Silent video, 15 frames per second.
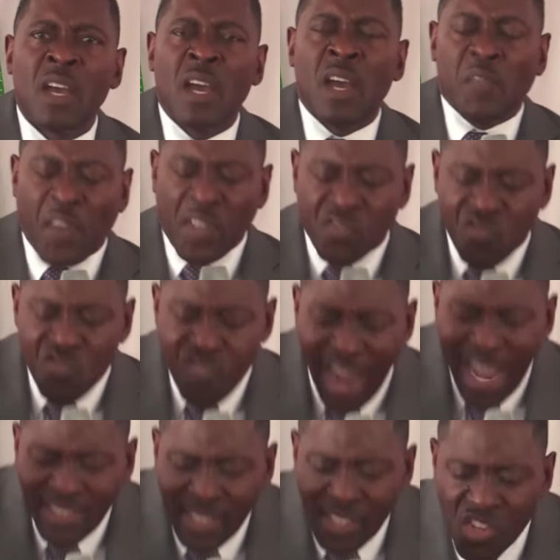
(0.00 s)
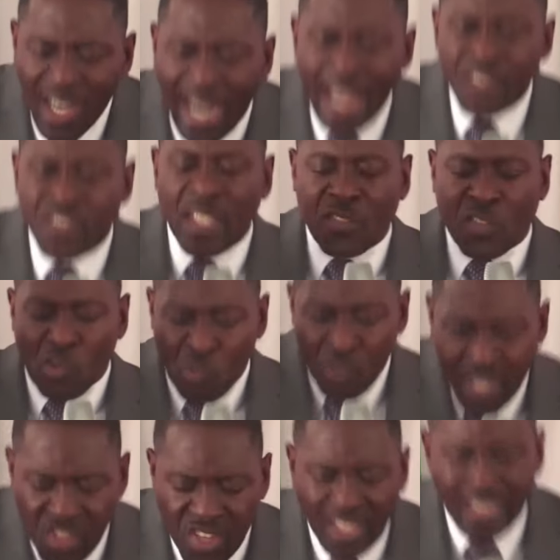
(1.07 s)
for strategizing to
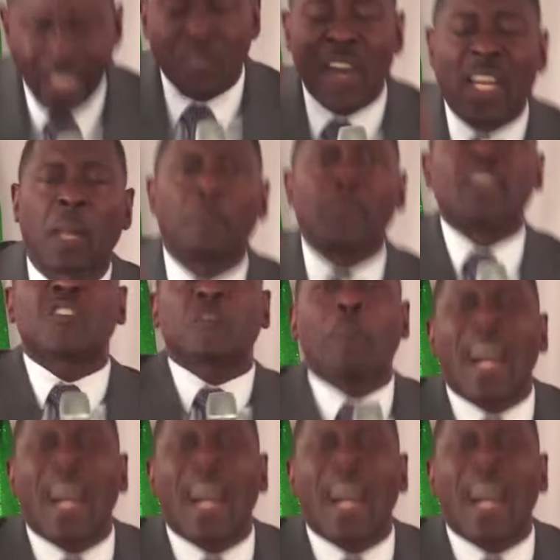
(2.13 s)
reach the developing Spanish